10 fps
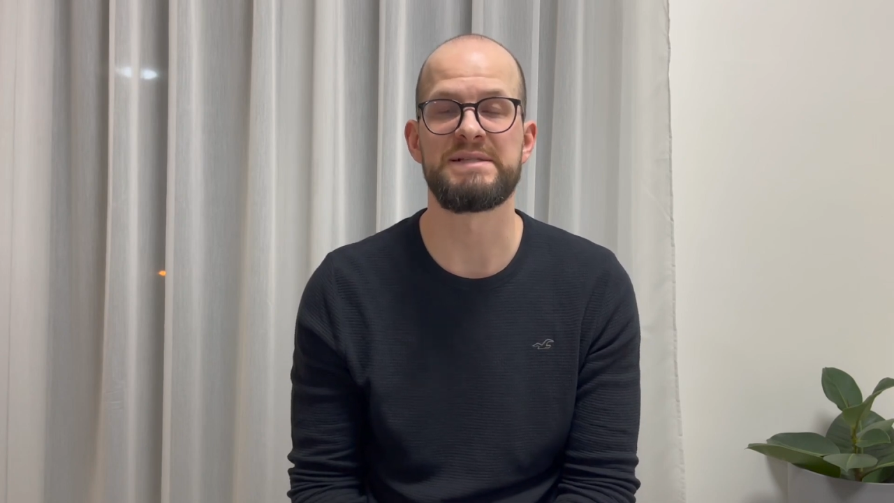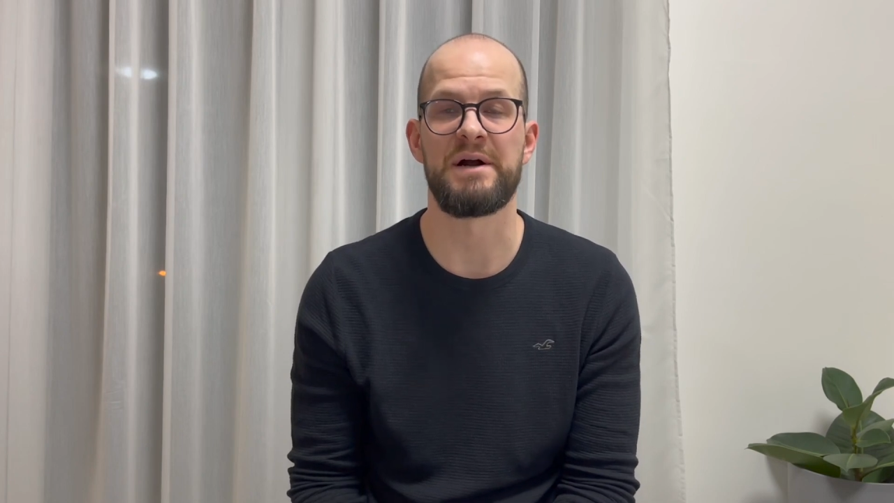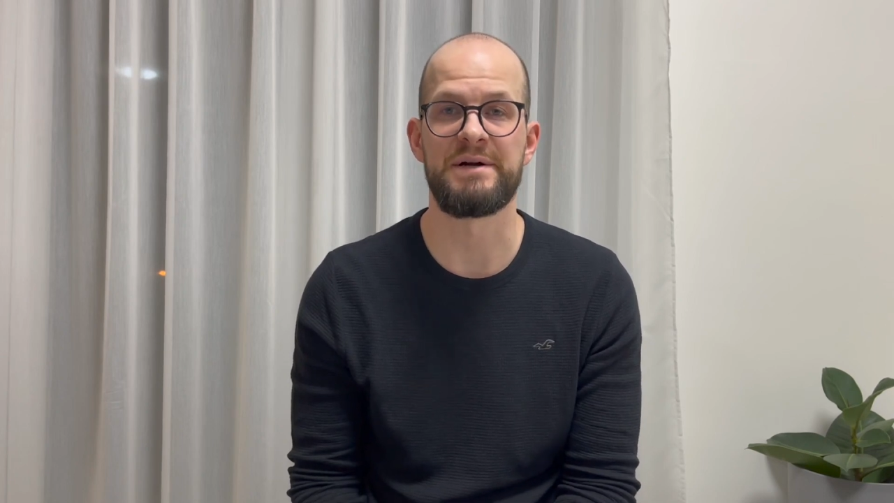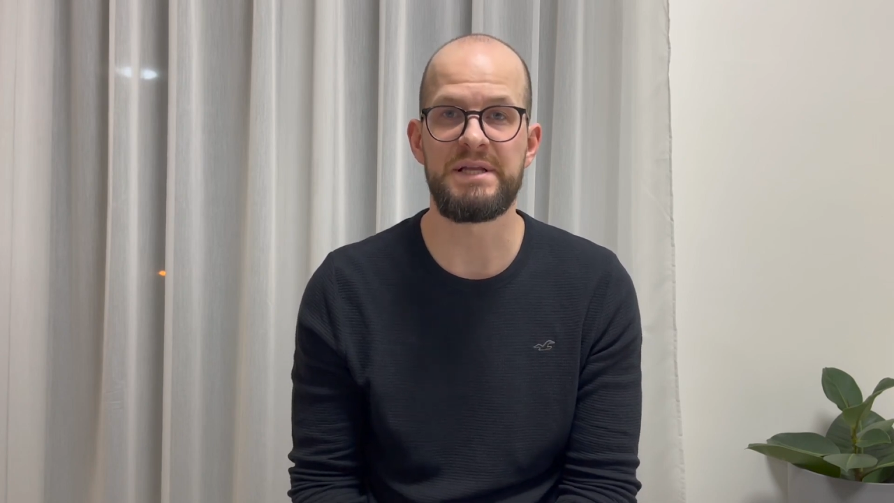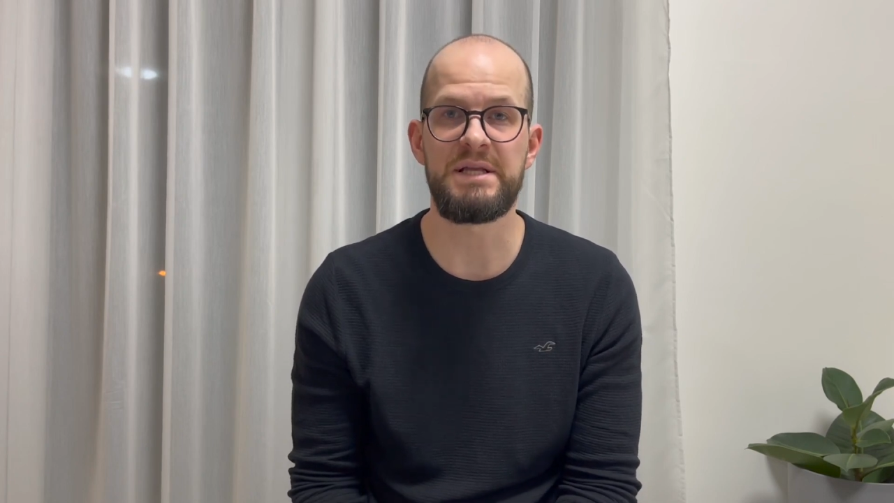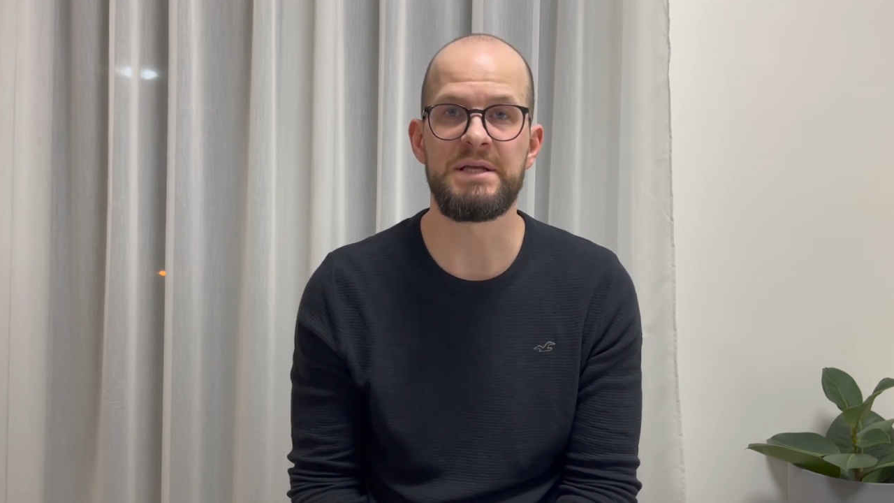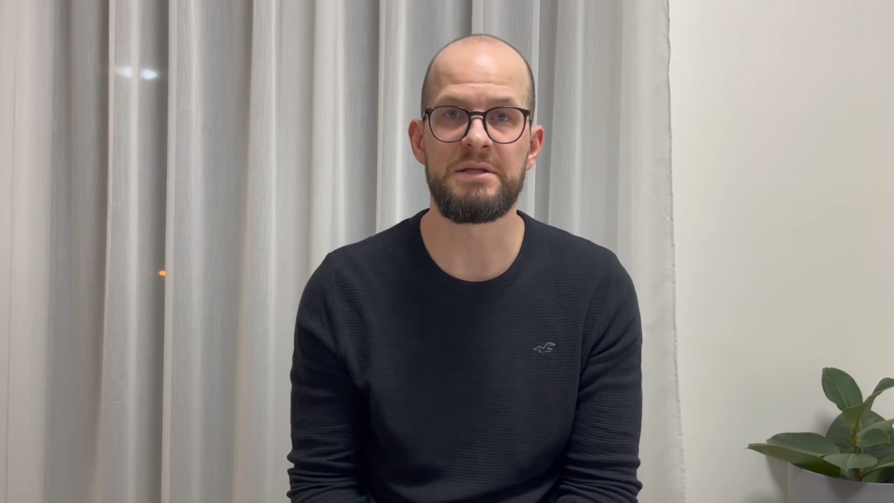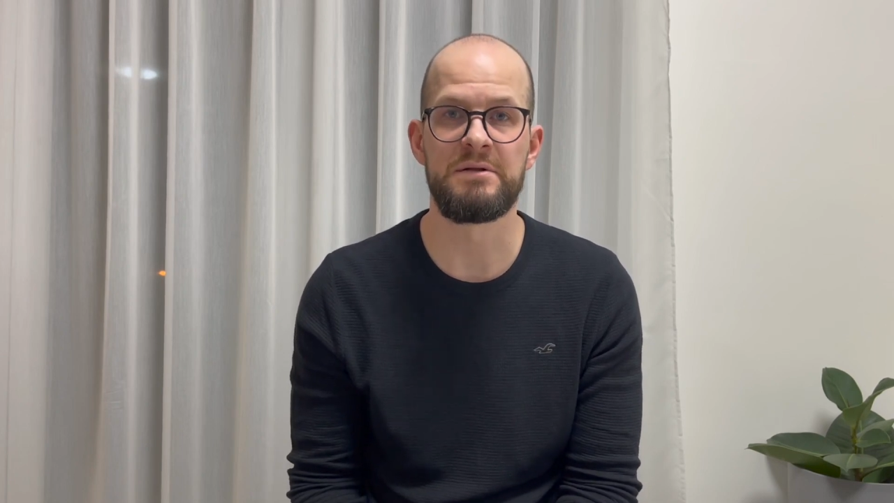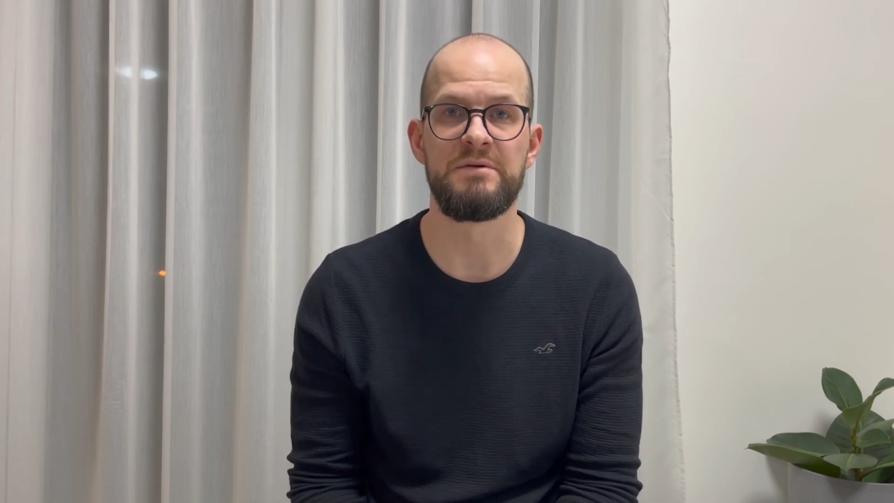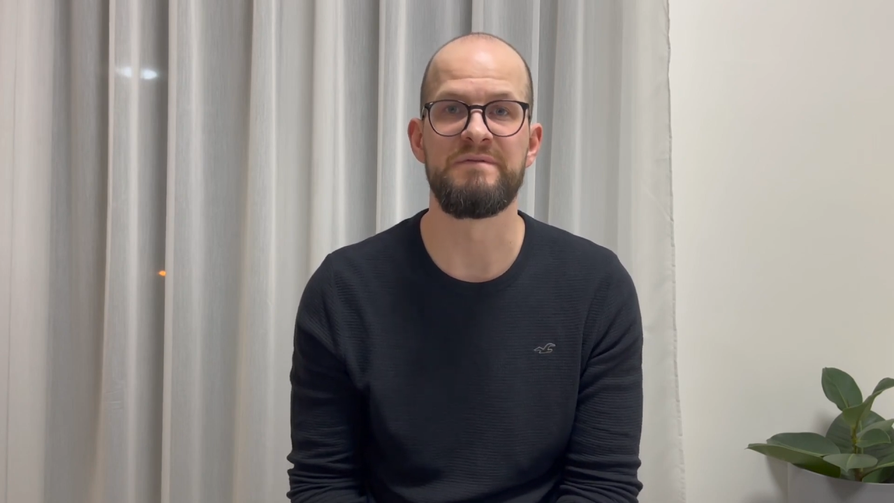are
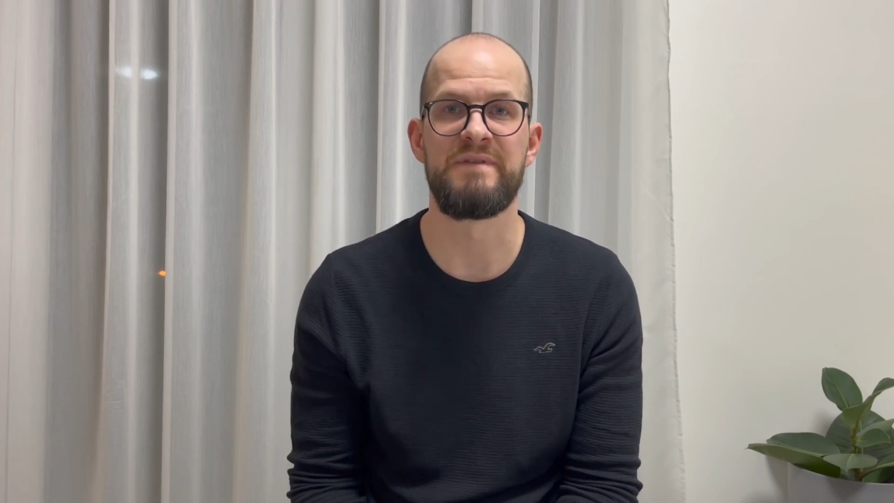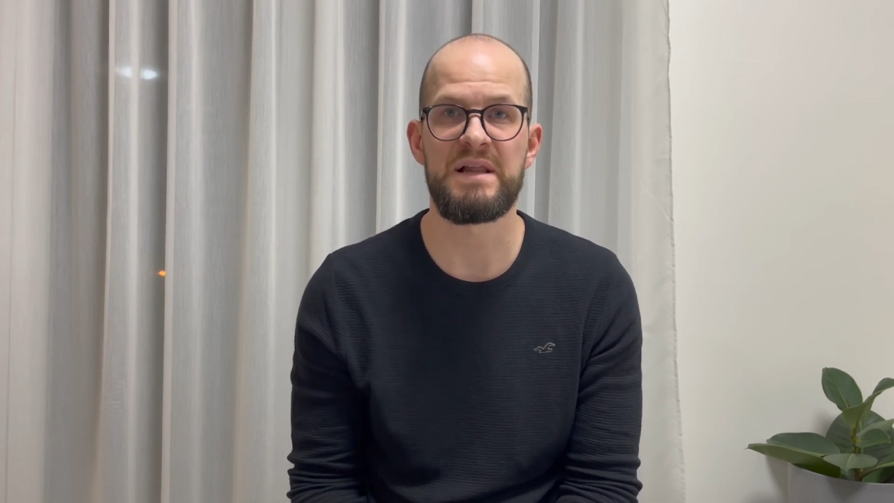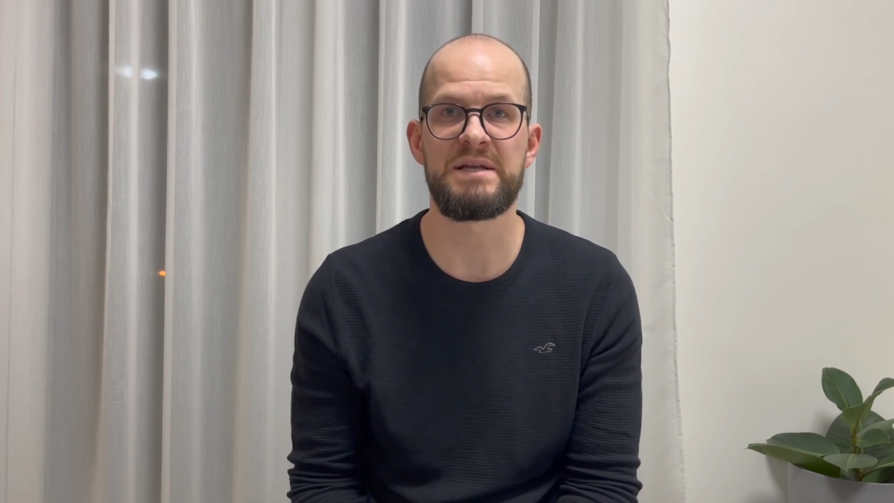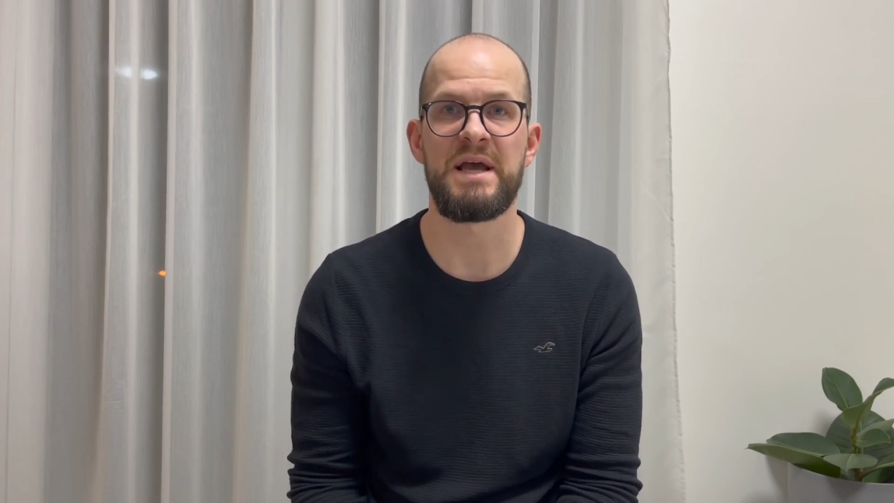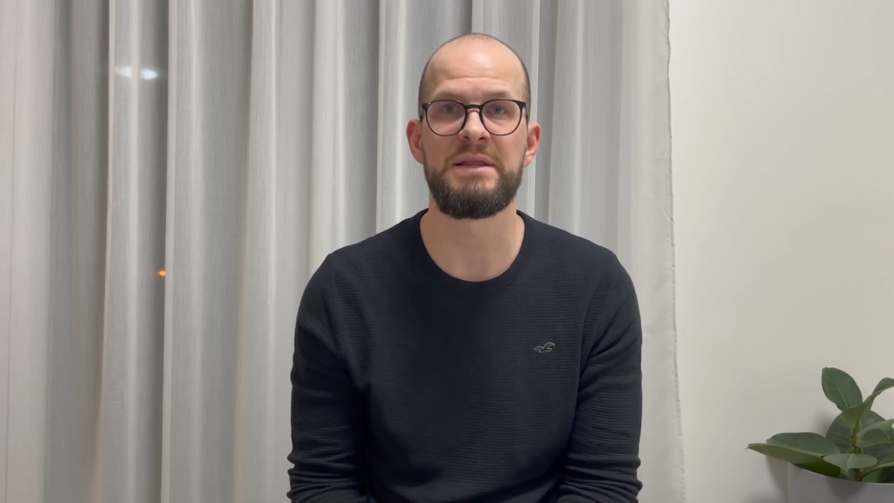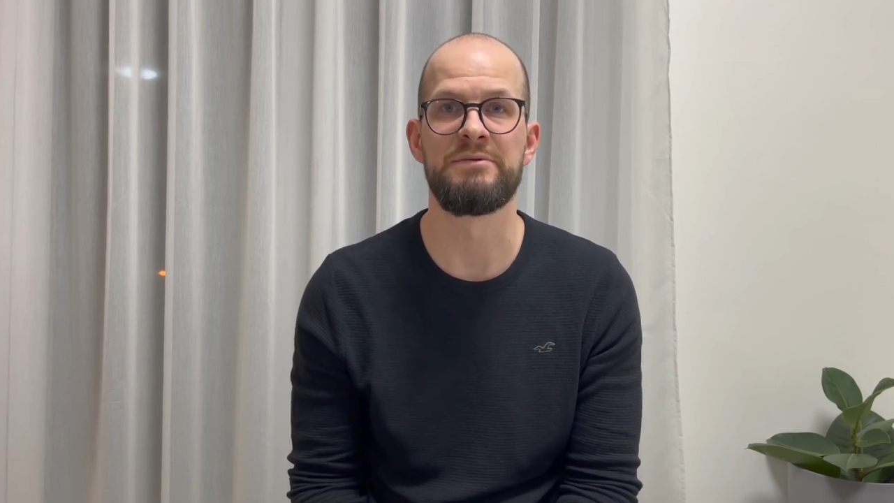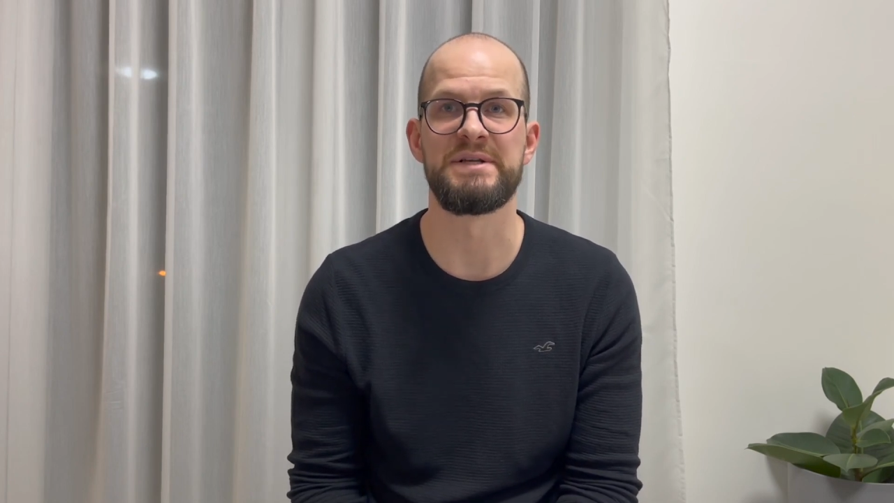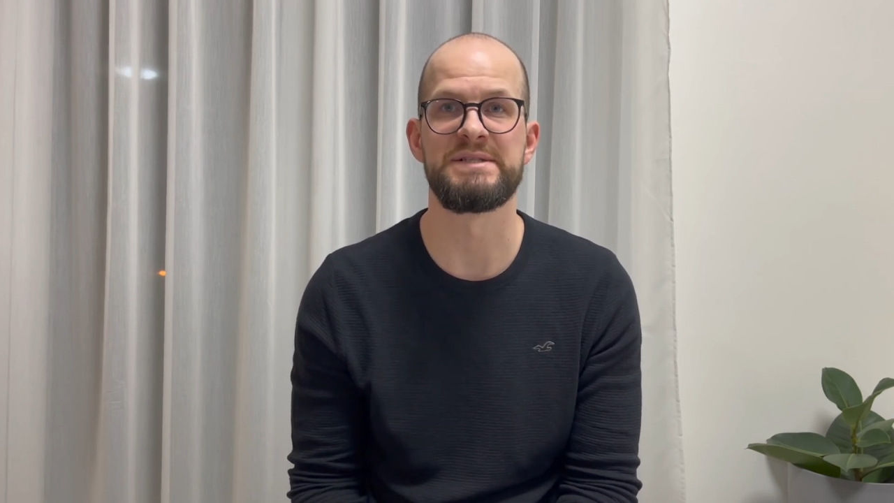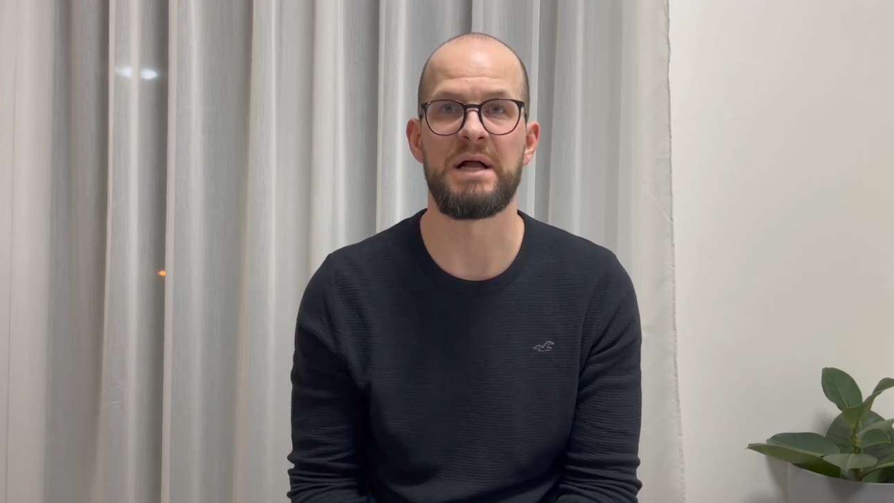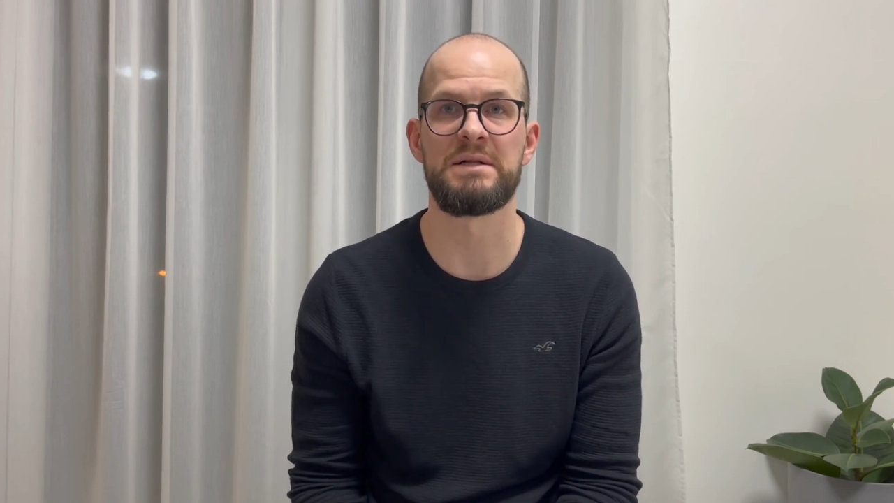needed to validate the
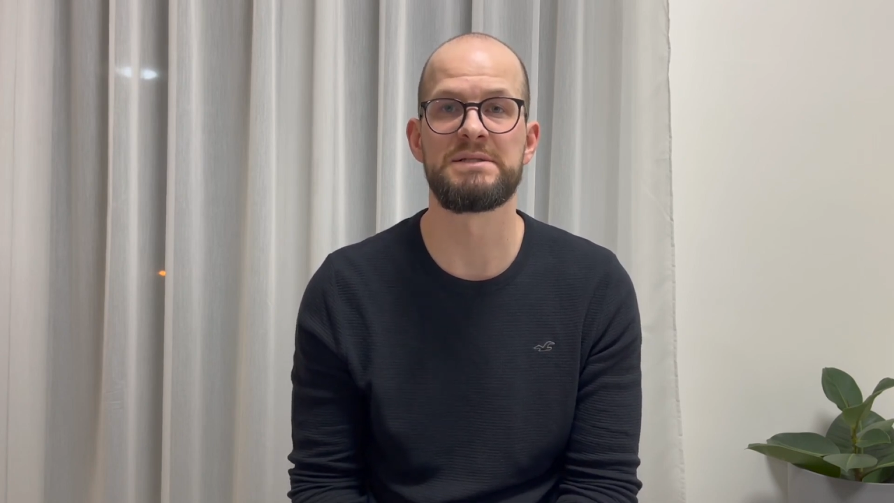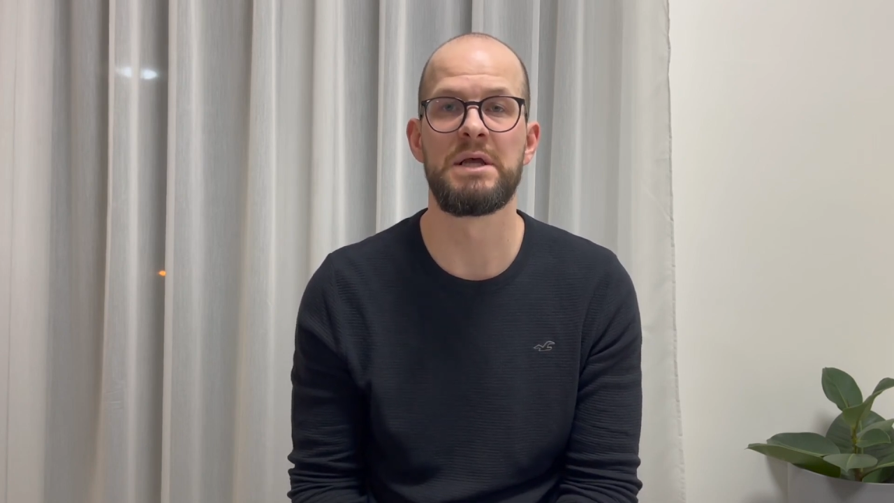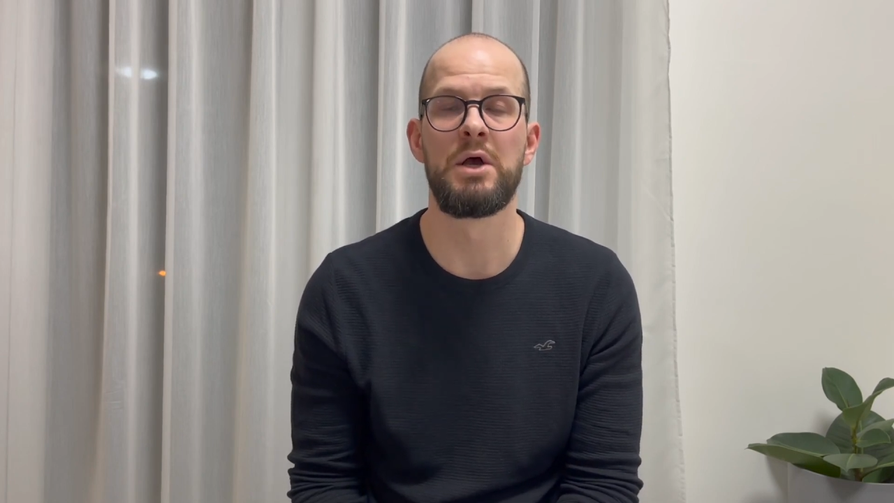results,